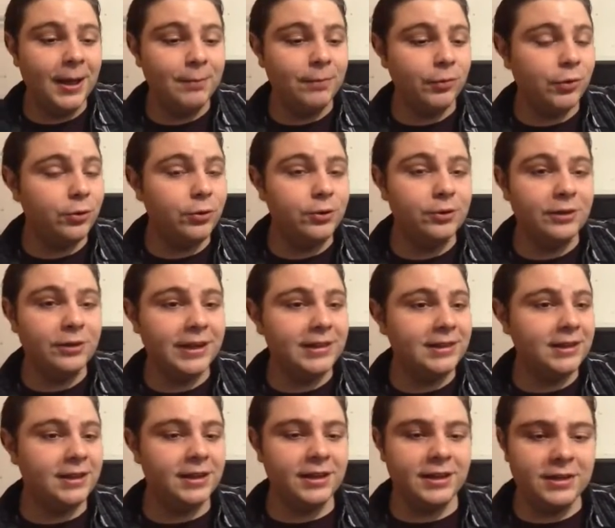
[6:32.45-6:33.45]
Or, like, the
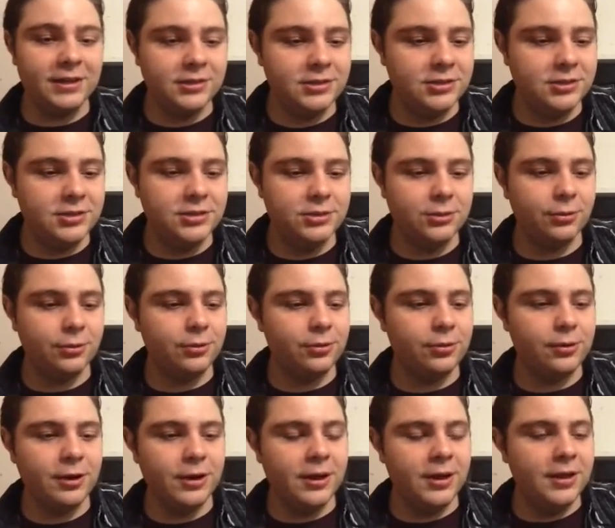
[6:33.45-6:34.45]
kids,
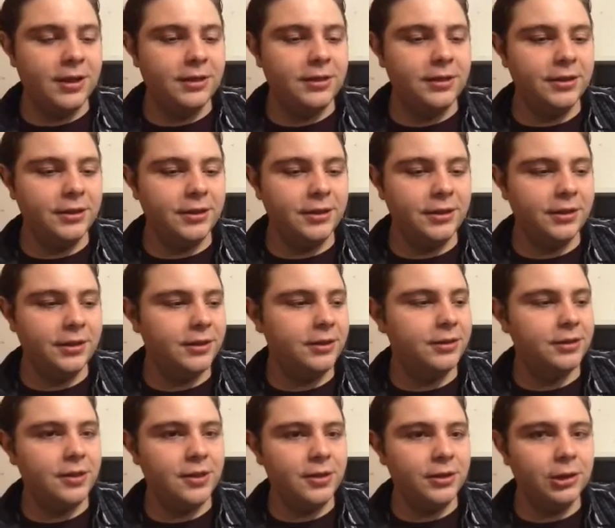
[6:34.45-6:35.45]
or the
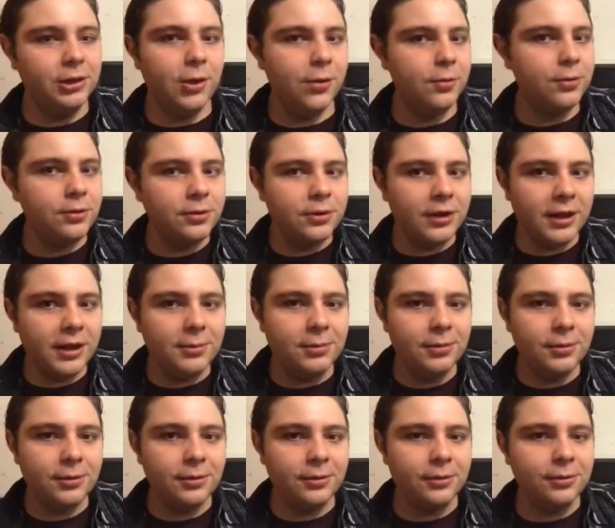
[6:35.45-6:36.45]
loner
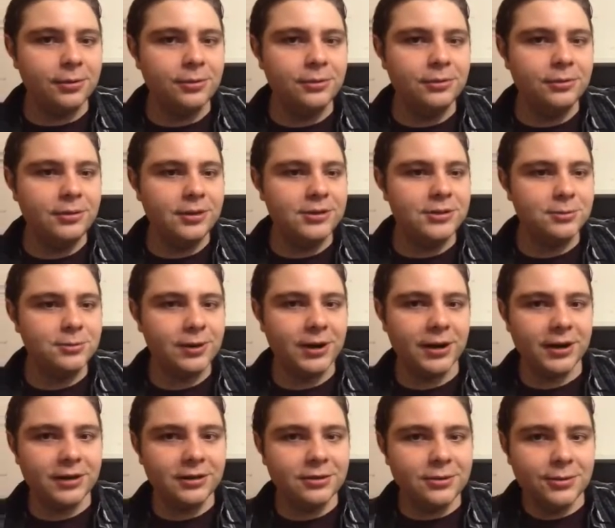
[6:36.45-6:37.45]
neighbor who doesn't want to
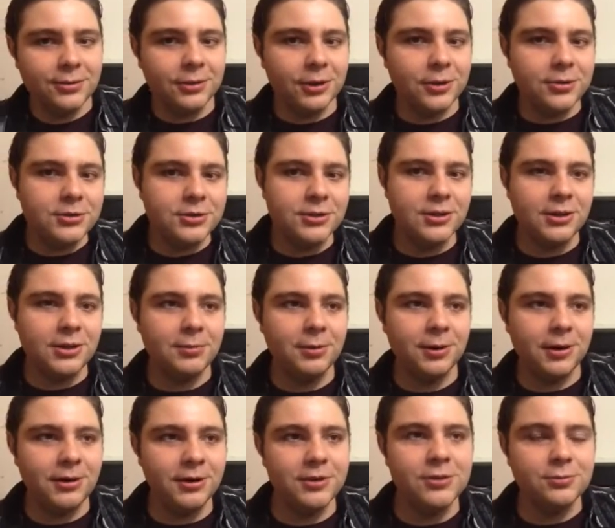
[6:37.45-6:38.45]
get too close to anybody,
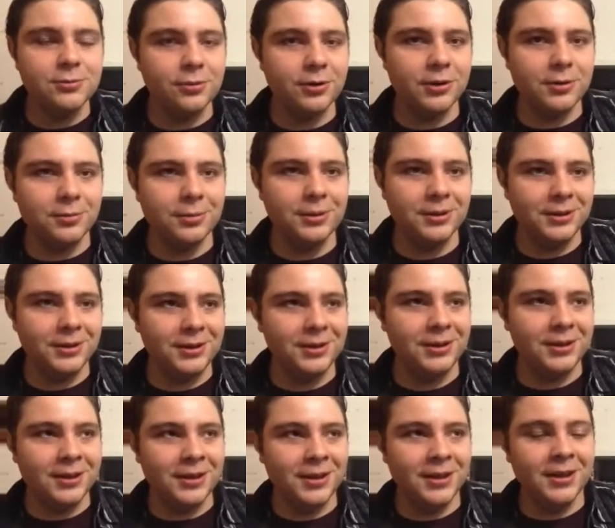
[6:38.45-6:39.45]
doesn't want to be,
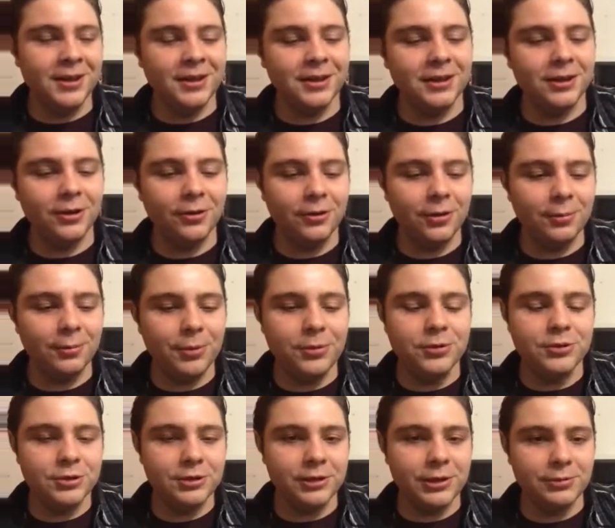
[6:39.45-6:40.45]
you know,
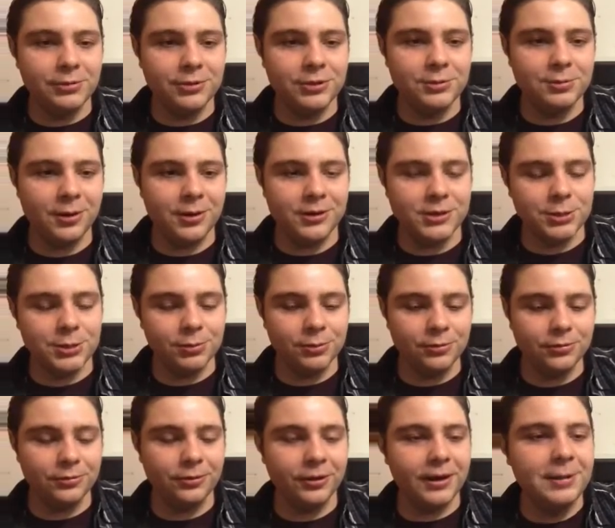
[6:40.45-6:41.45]
emotionally responsible
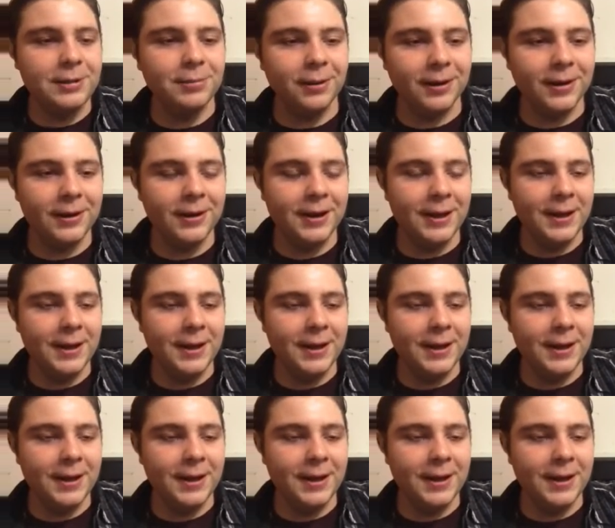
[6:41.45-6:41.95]
for anybody.